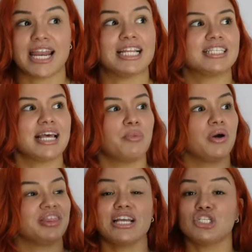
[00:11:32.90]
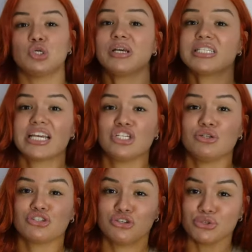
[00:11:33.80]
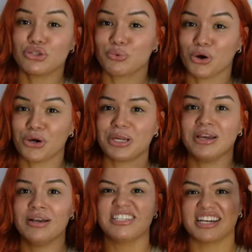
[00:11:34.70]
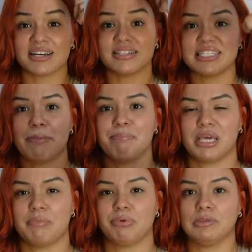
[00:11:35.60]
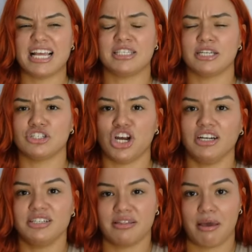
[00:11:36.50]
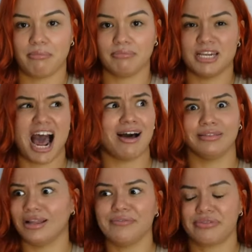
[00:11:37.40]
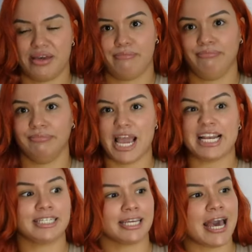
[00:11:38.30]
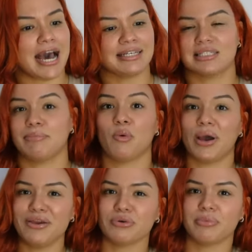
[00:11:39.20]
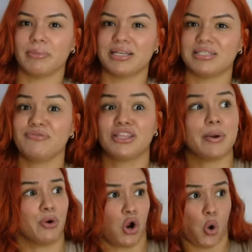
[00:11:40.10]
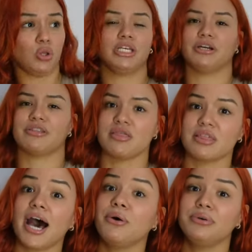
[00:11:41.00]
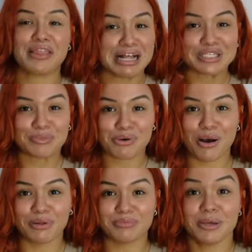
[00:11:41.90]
And instead, what they do is they just use the word to condemn people and to judge them, not love them, and to cast them away from them as if they were holier than thou. And that's the problem.